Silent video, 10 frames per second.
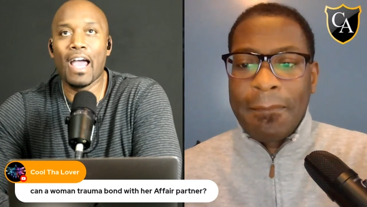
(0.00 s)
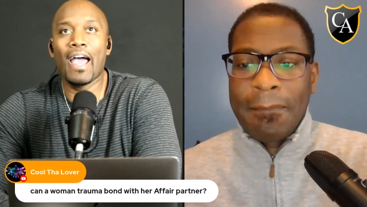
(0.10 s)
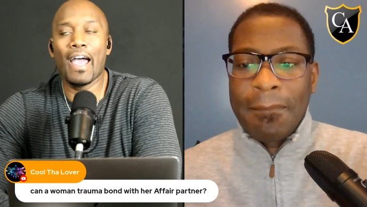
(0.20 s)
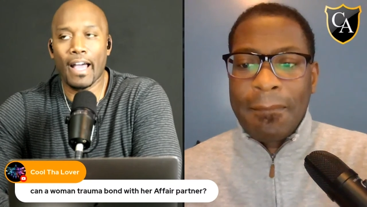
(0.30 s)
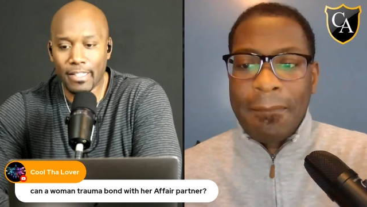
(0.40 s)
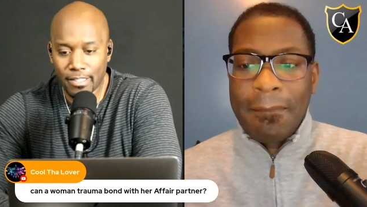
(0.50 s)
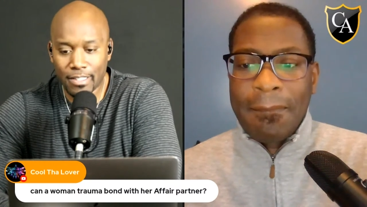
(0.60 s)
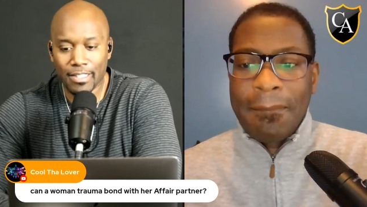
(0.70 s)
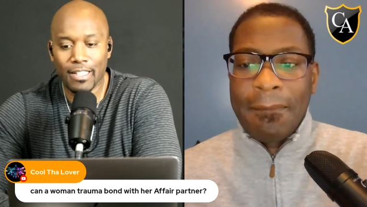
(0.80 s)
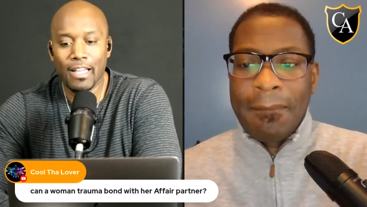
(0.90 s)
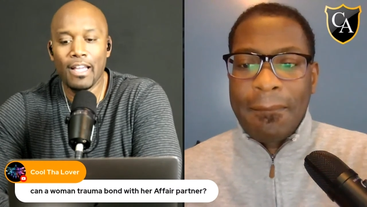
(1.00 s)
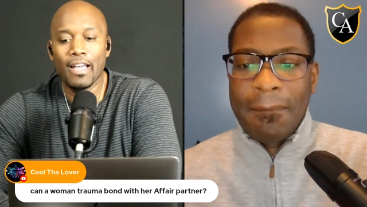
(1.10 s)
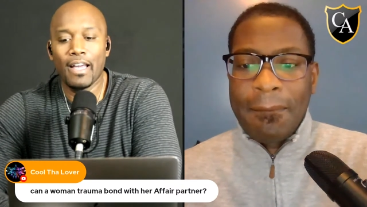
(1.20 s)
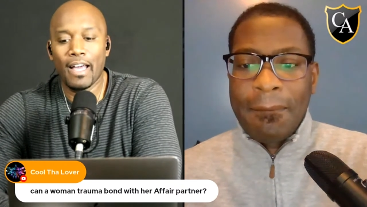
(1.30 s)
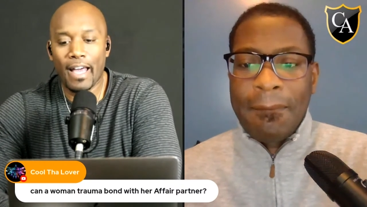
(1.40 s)
Speaker 1: excellent
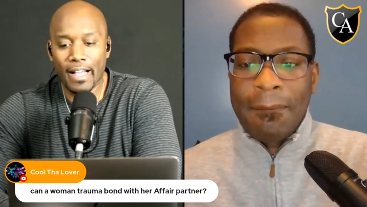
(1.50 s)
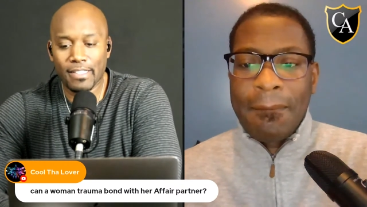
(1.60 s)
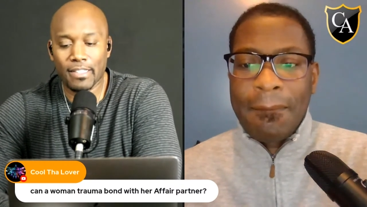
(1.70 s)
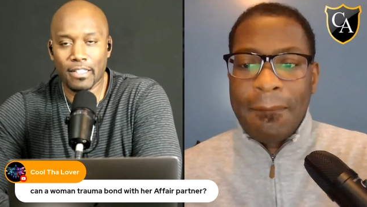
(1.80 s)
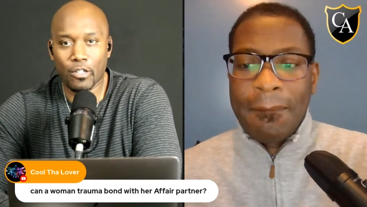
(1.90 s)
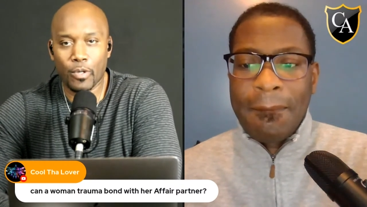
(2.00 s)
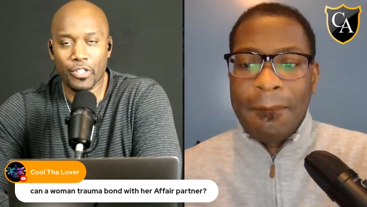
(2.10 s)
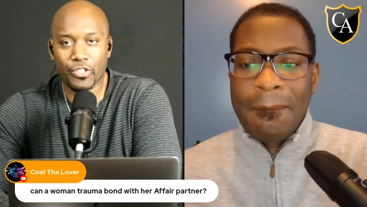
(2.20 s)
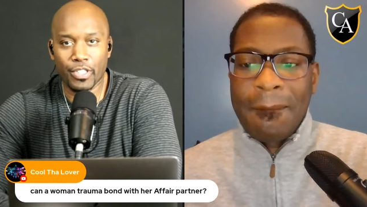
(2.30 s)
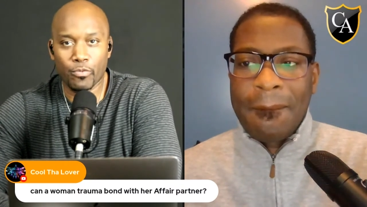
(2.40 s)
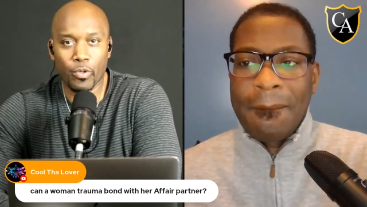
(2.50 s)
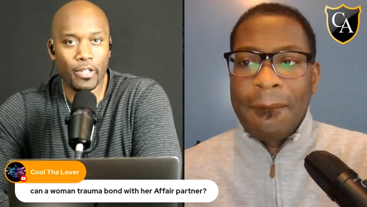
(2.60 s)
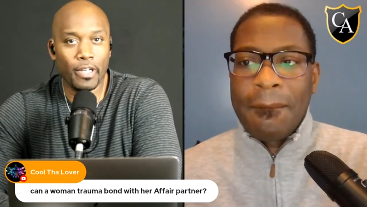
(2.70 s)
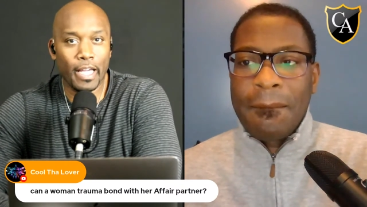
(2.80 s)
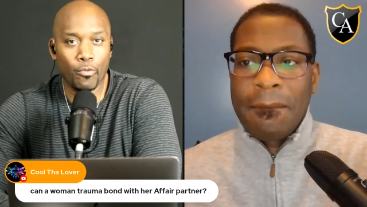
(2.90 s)
excellent question. Whether
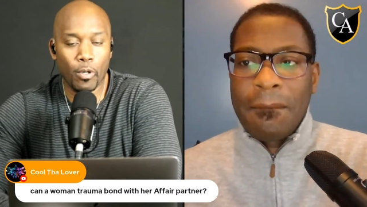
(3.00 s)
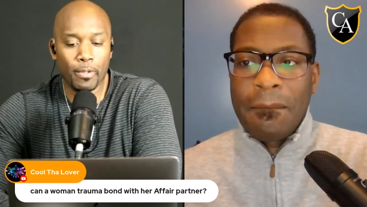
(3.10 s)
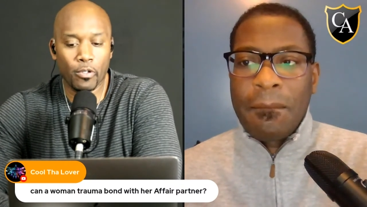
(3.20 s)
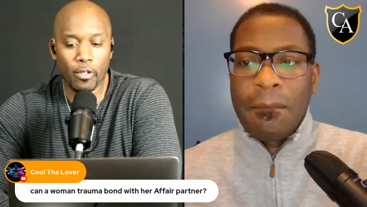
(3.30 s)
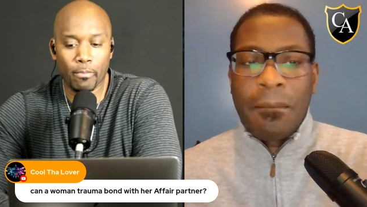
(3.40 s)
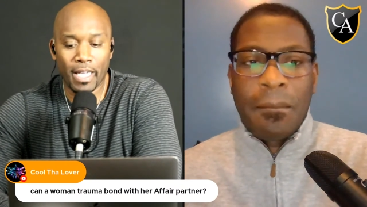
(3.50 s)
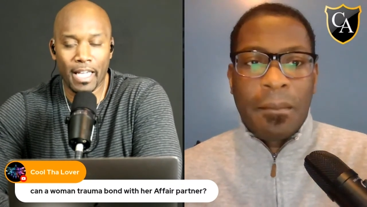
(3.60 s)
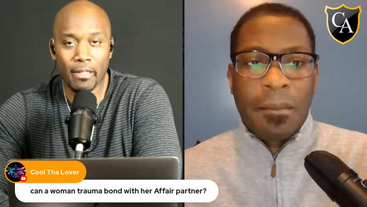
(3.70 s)
a woman or a man,